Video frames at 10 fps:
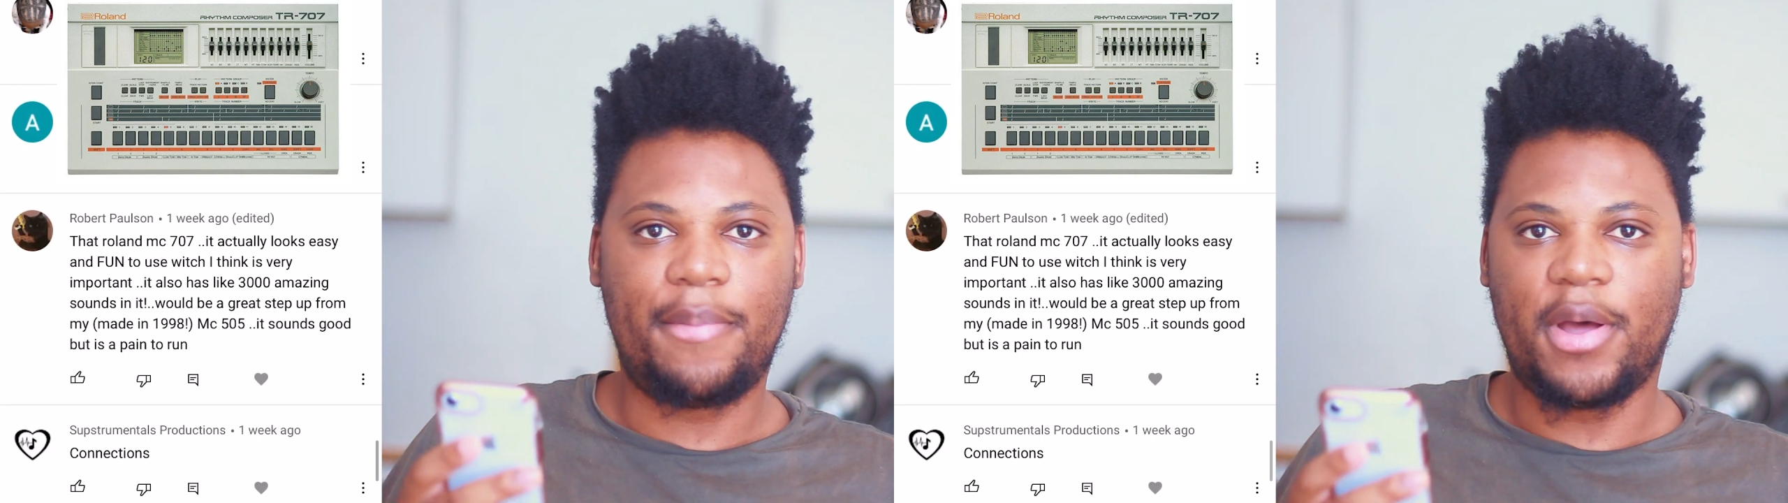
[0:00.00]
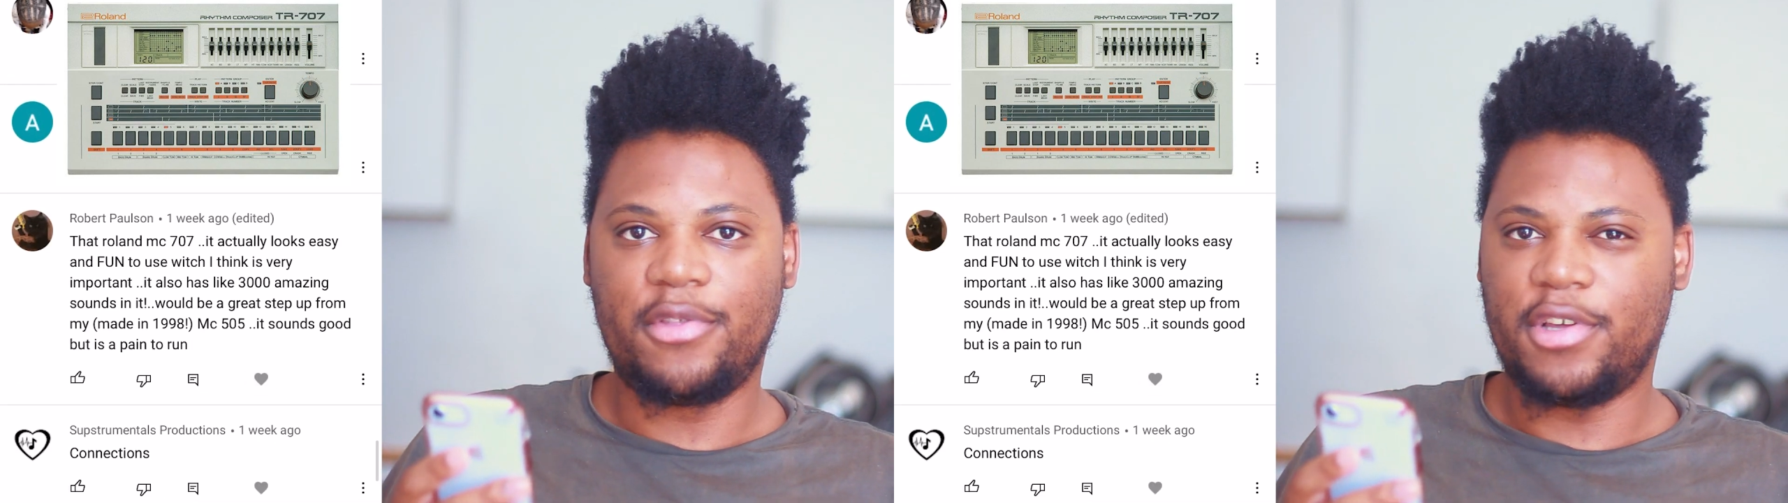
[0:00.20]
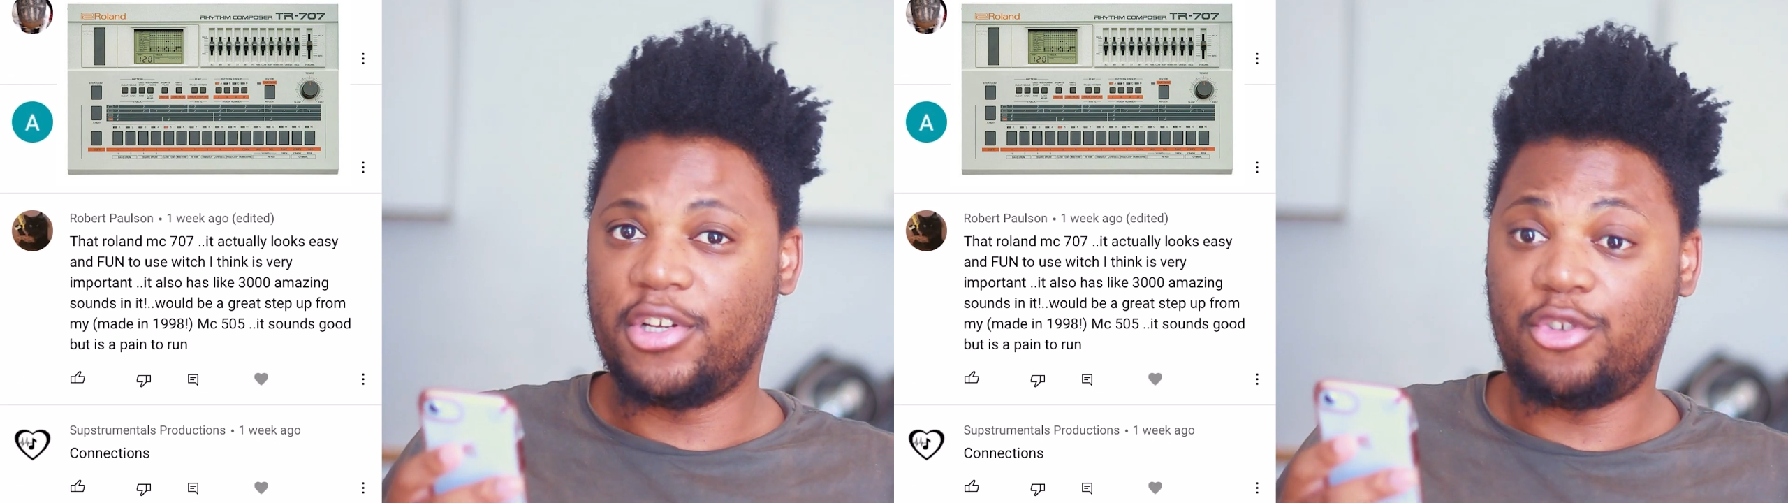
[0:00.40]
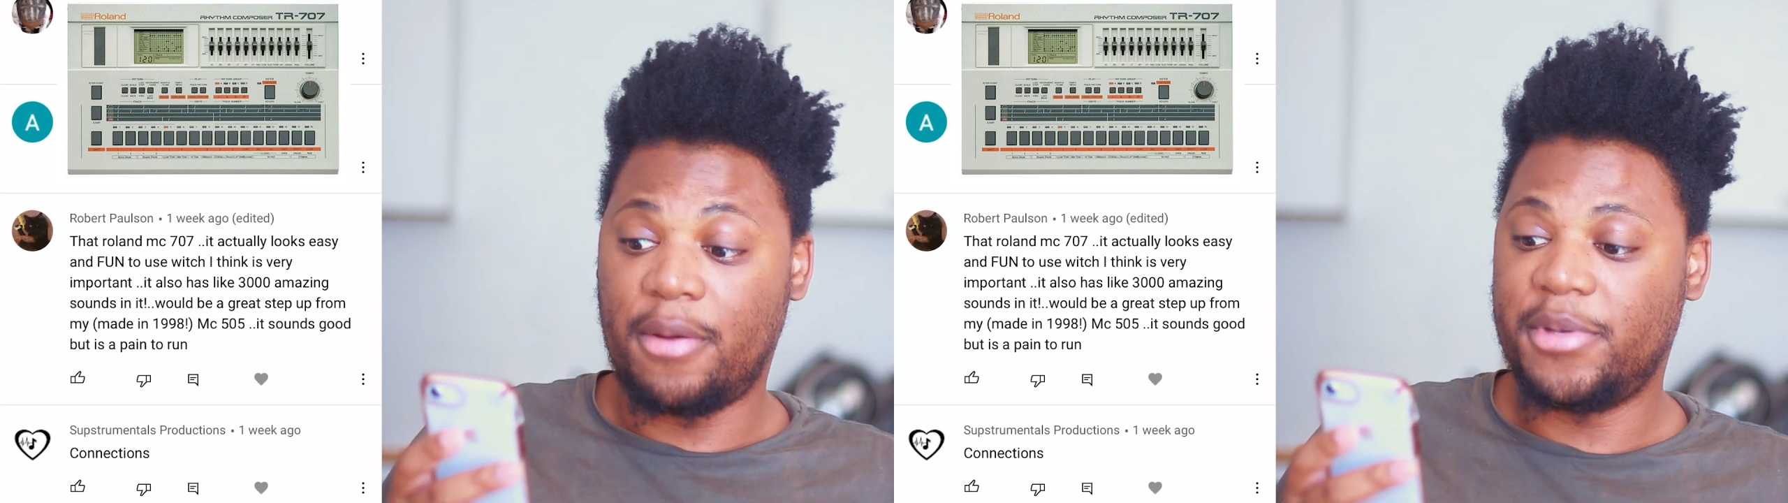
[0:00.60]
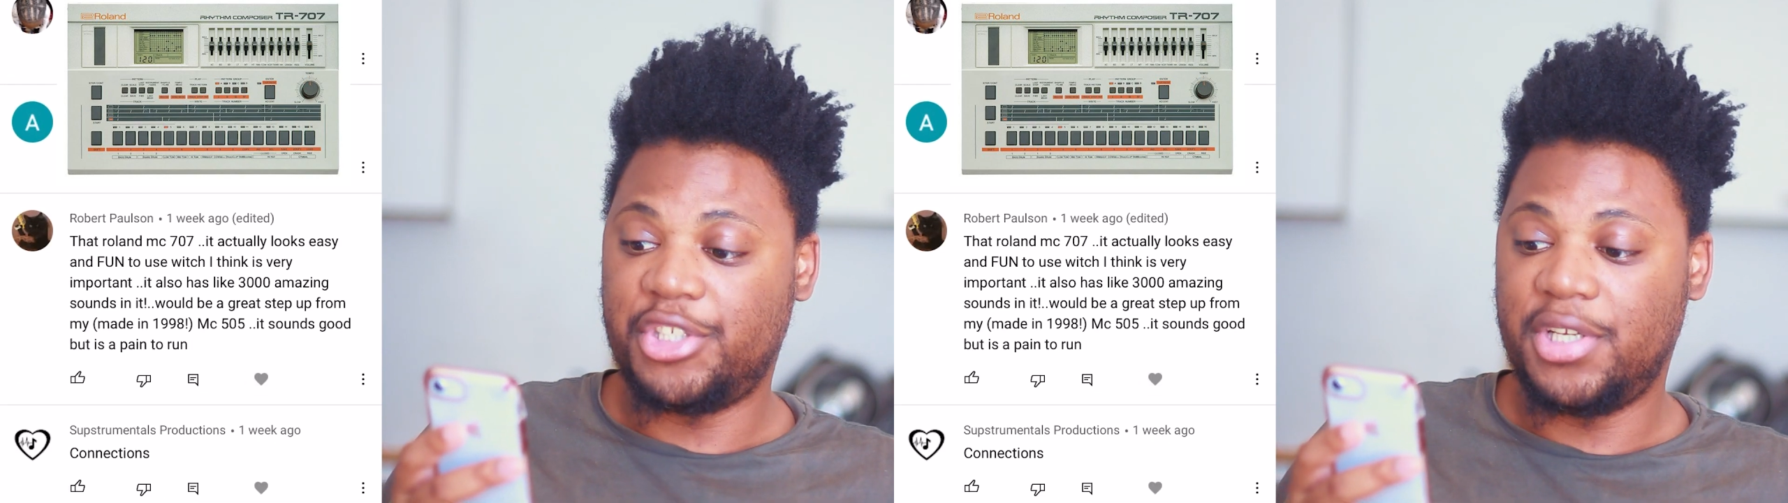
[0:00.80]
about the
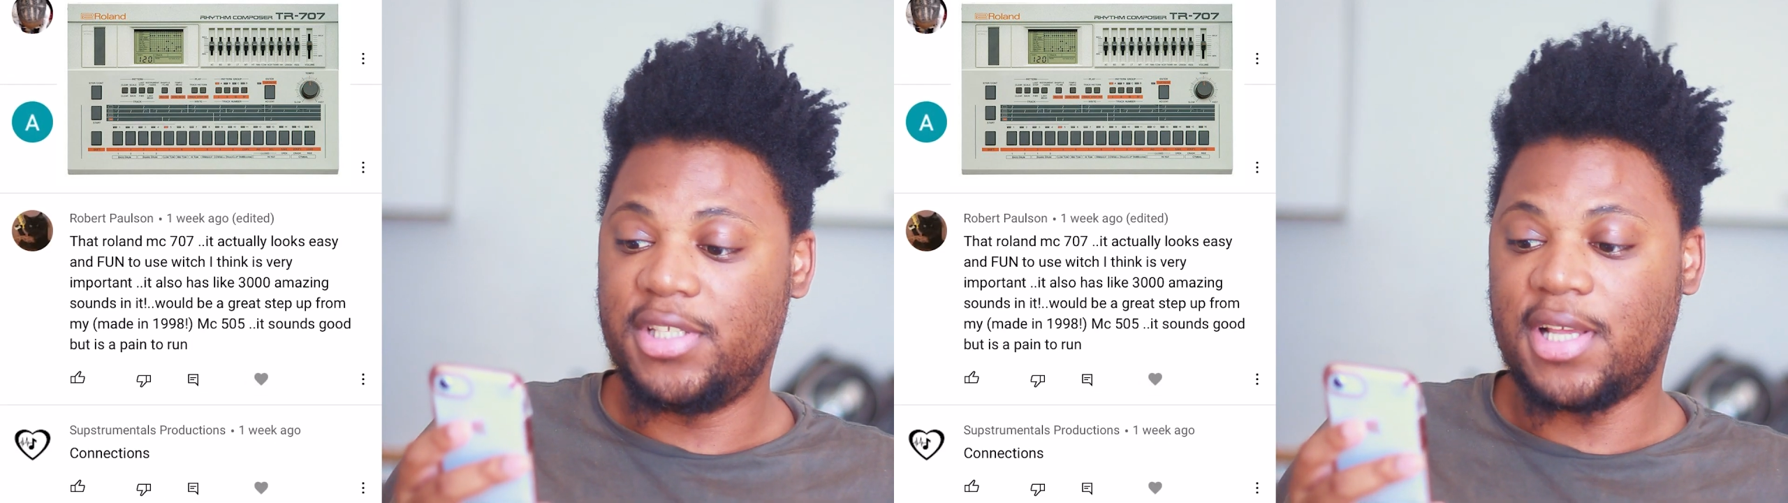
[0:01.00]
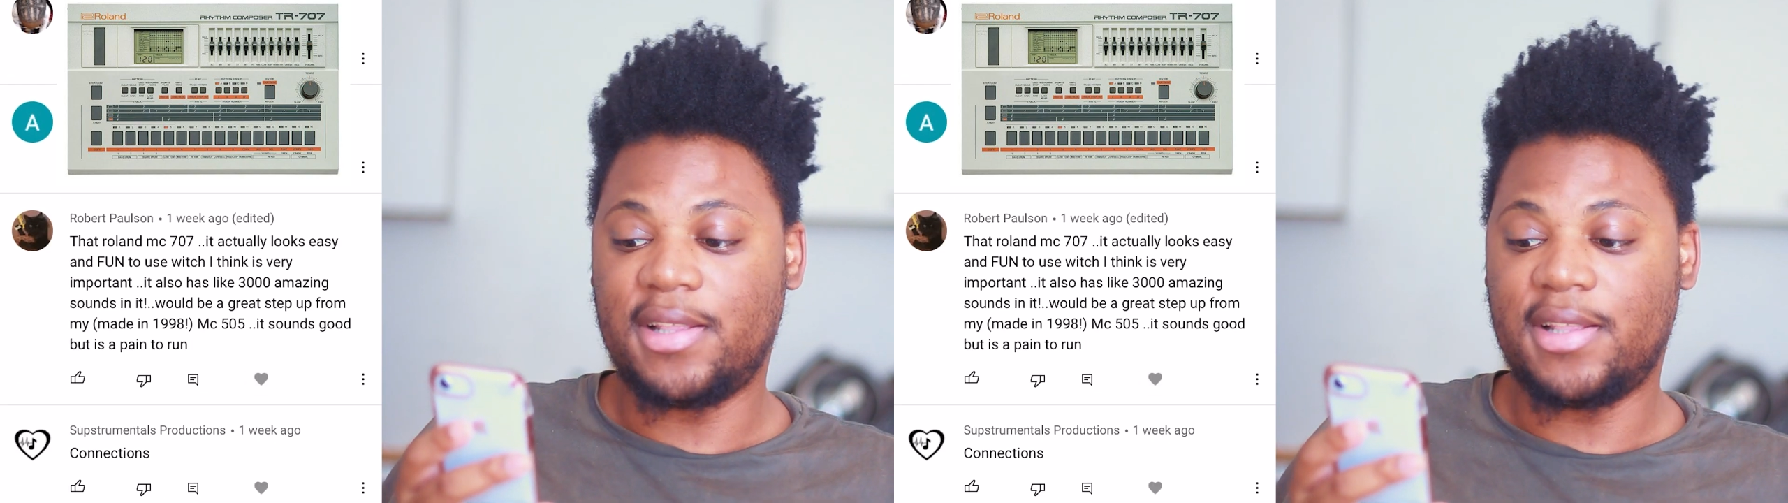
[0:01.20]
drum machines,